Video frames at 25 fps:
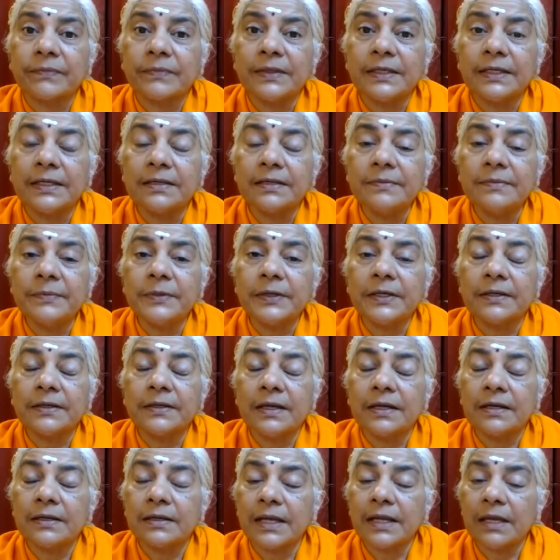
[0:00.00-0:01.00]
Yeah,
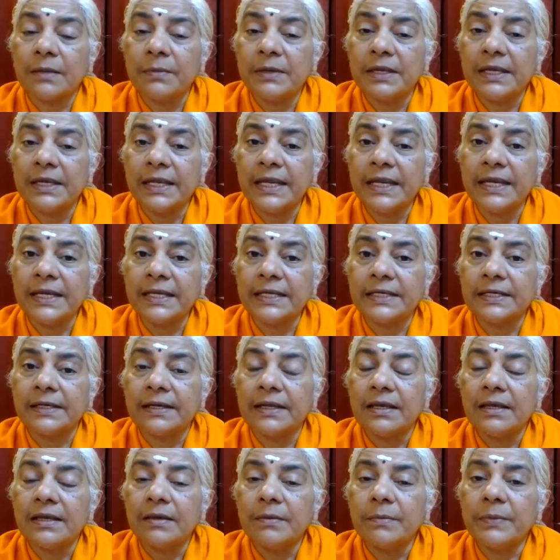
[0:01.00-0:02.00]
uh, can be
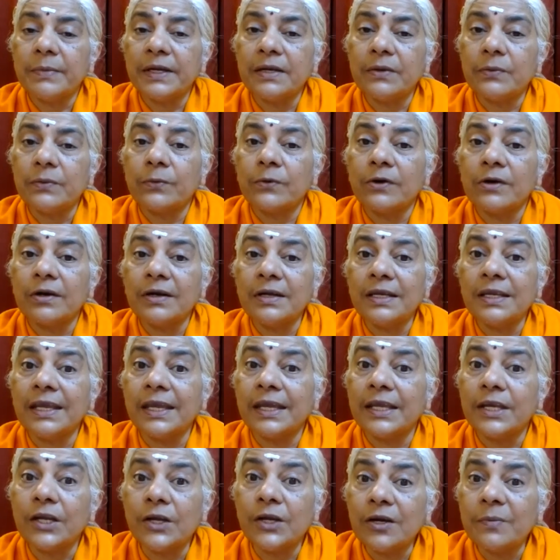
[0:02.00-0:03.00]
negated. But what
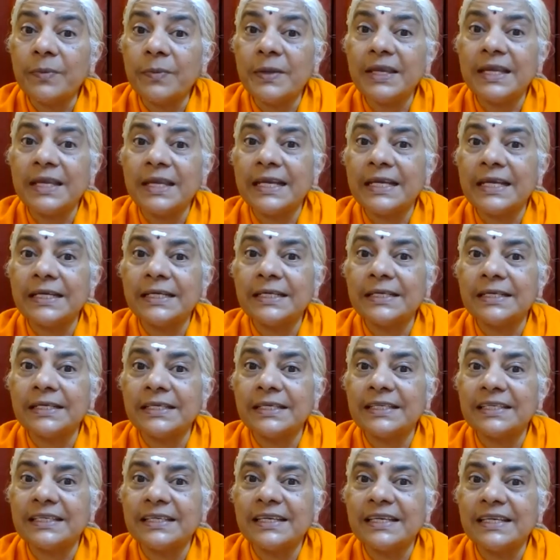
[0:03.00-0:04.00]
cannot be
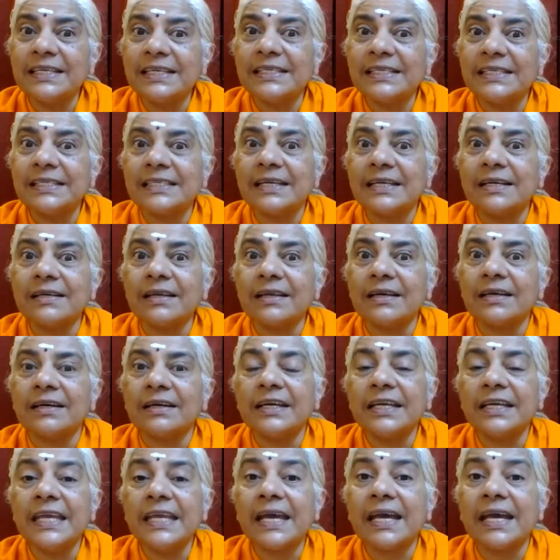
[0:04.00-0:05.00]
negated is that
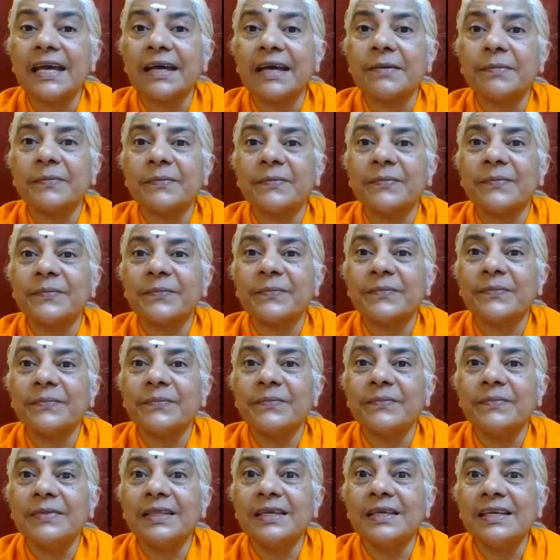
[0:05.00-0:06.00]
I am
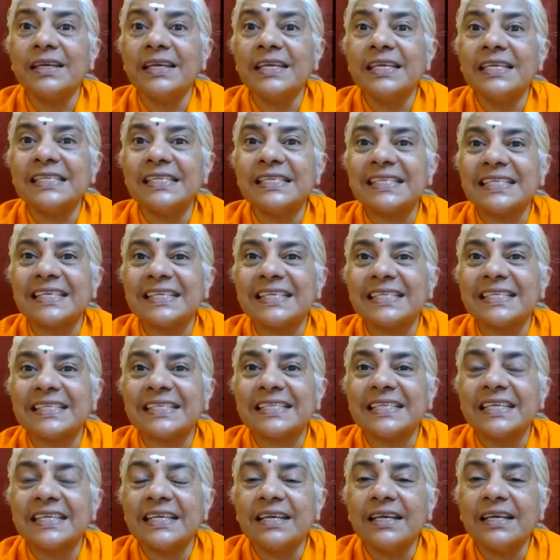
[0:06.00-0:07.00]
the
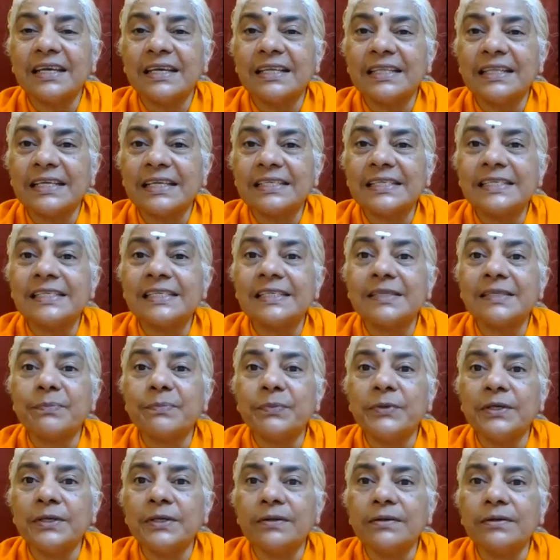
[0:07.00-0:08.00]
isness. And that is the
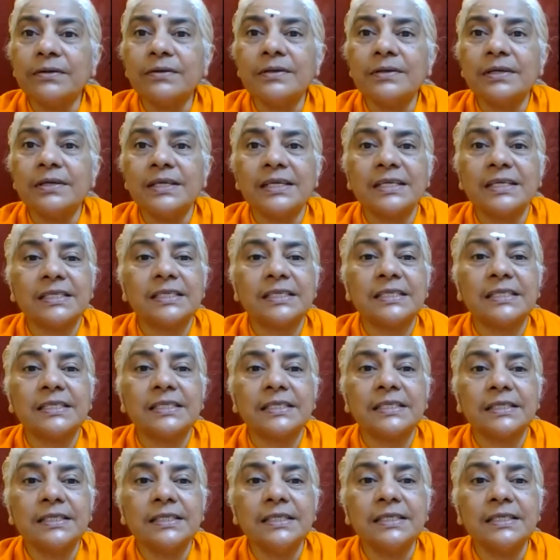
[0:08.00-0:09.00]
pure
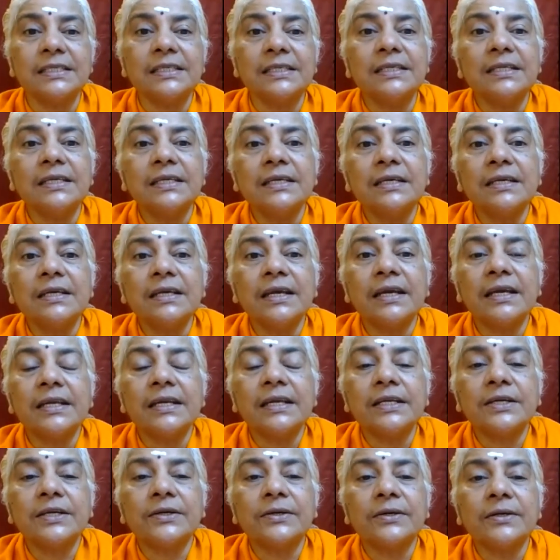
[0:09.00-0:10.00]
existence
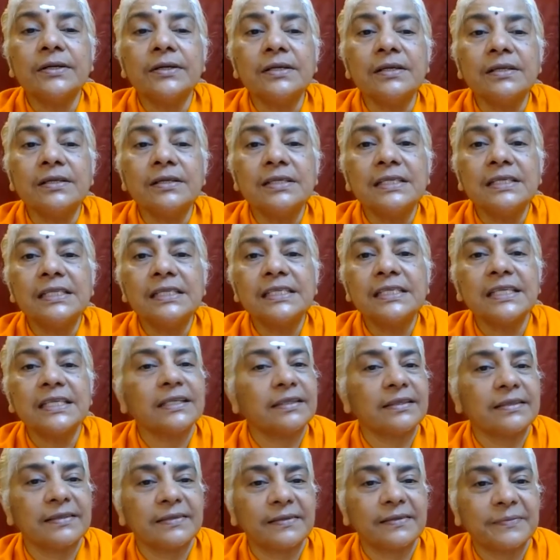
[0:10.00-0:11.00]
and called
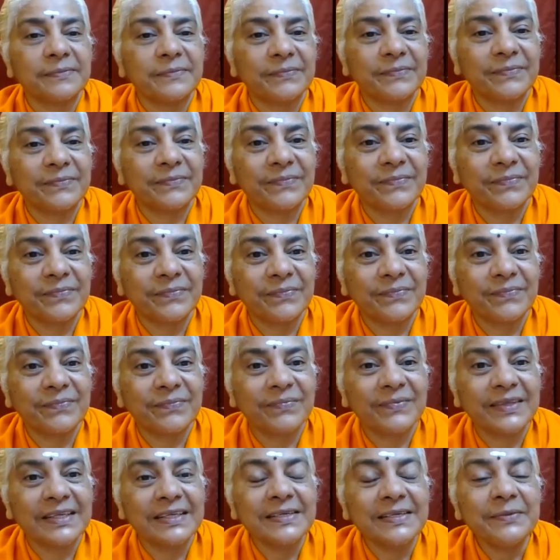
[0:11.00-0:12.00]
Sat.
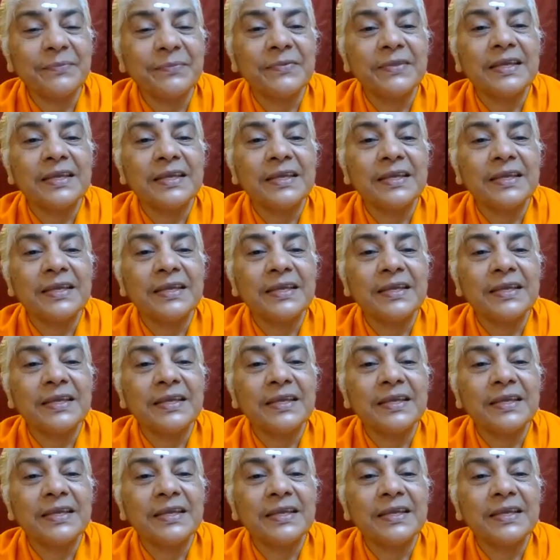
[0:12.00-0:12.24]
Yeah.